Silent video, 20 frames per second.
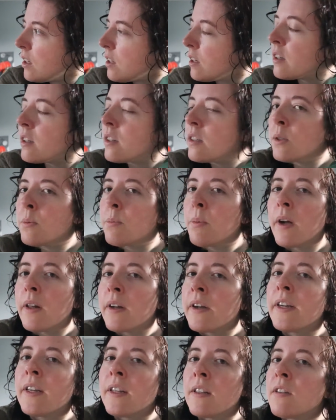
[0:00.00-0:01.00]
Because you're
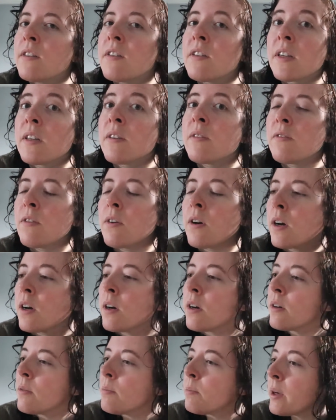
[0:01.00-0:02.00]
probably getting sick of
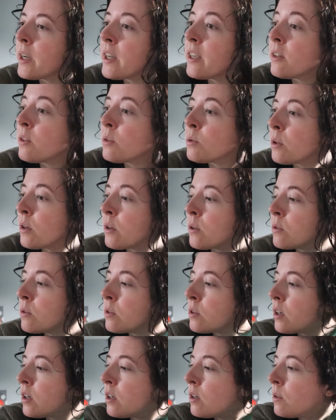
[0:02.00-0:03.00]
our my intro,
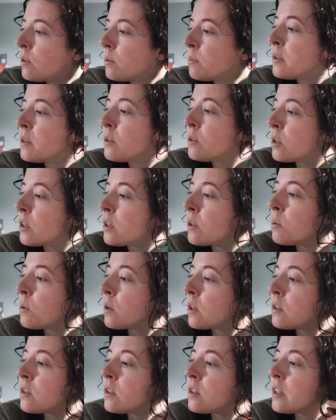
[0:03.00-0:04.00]
so I'm going to try to
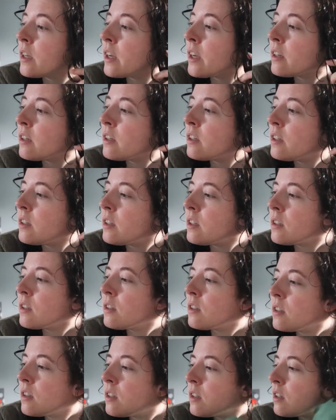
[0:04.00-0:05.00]
work on that
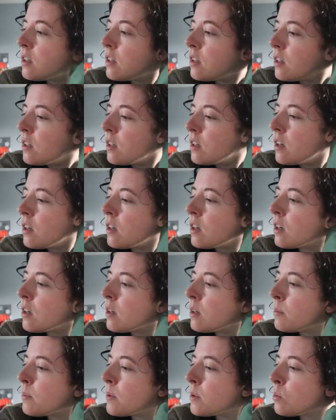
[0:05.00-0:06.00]

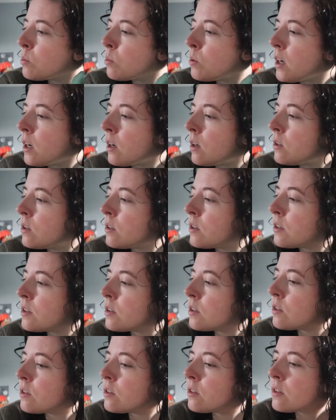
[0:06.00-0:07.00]
um, as well.
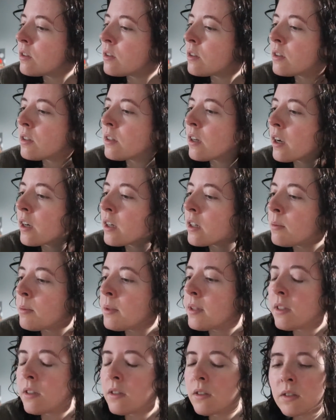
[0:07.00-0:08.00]
It's not going to
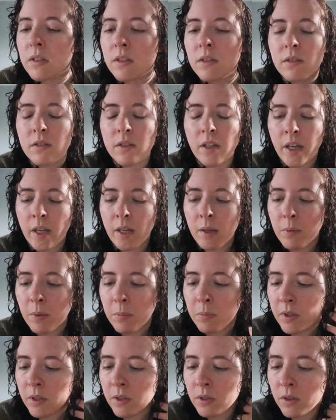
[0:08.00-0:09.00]
be the same.
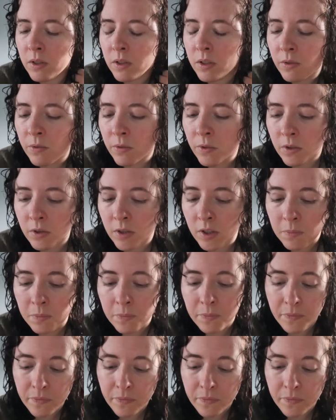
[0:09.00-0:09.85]
I'm going to do it differently.